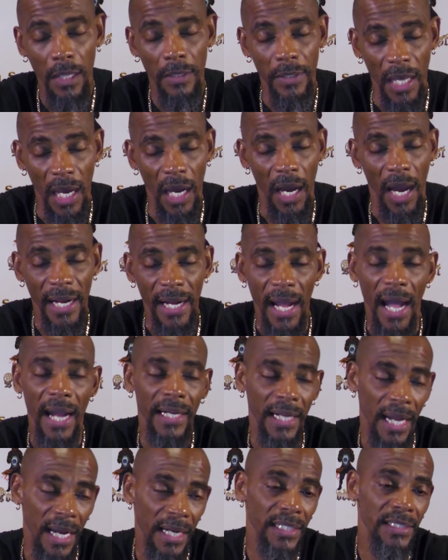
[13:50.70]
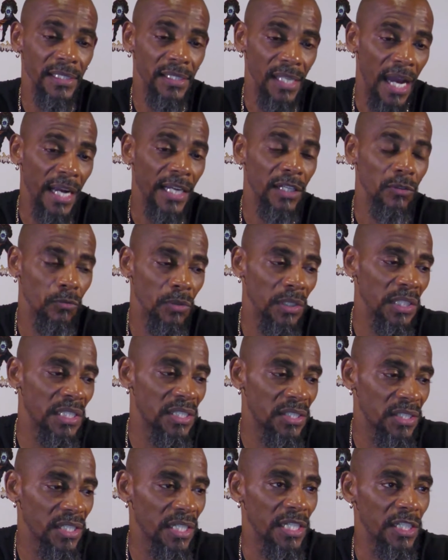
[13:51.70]
Now, I can really
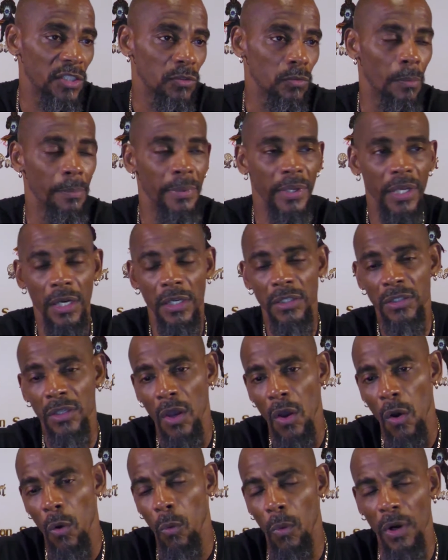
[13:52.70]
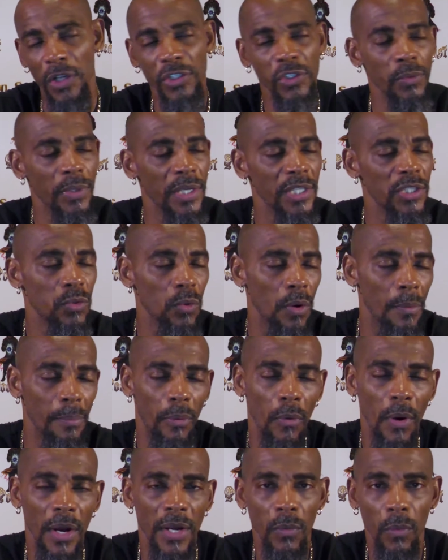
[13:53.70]
see this one, because once you get to a
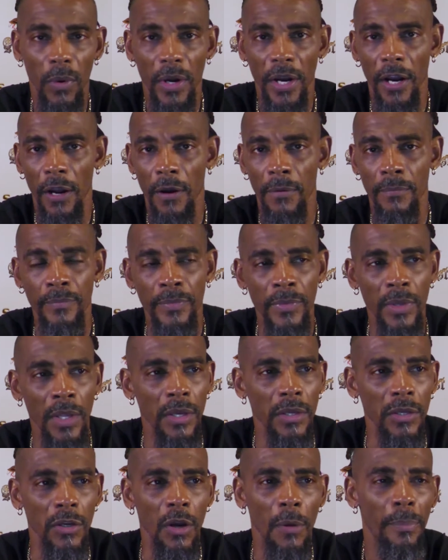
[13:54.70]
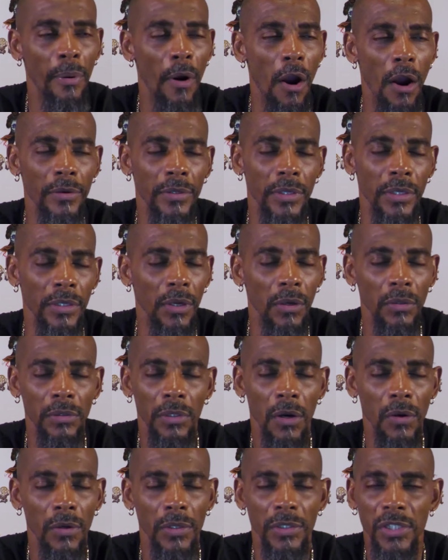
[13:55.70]
point where your partner no
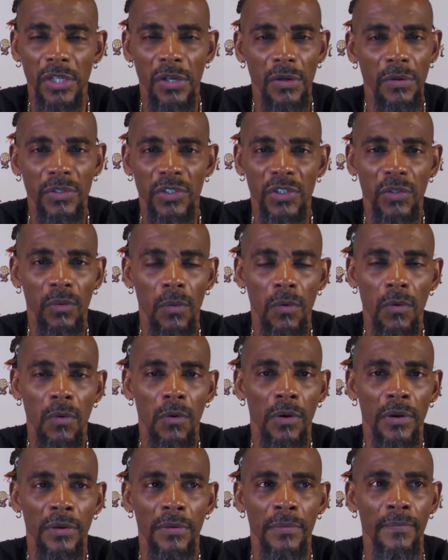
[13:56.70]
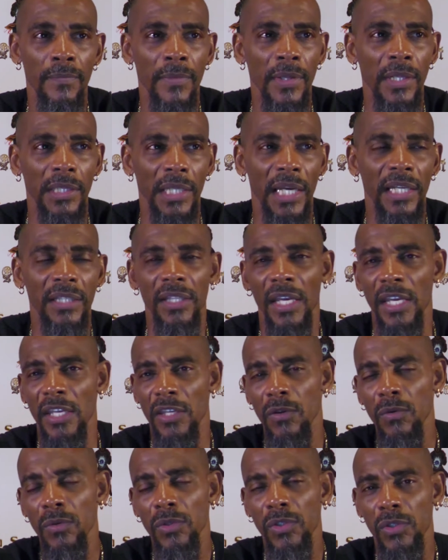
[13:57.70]
longer turns you on like they
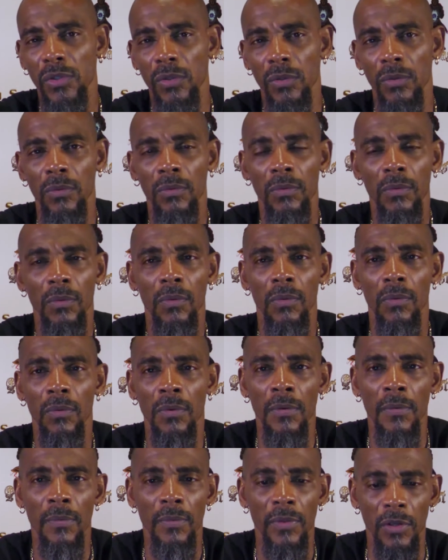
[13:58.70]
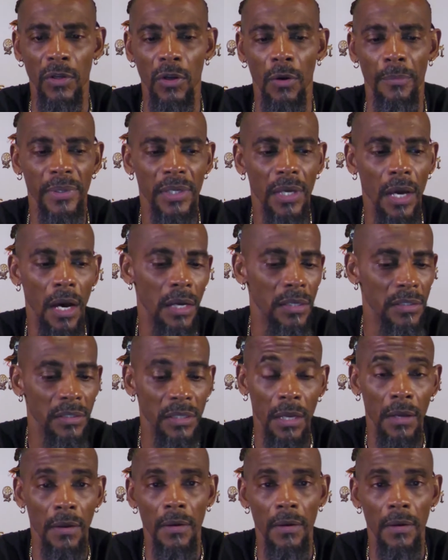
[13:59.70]
used to, because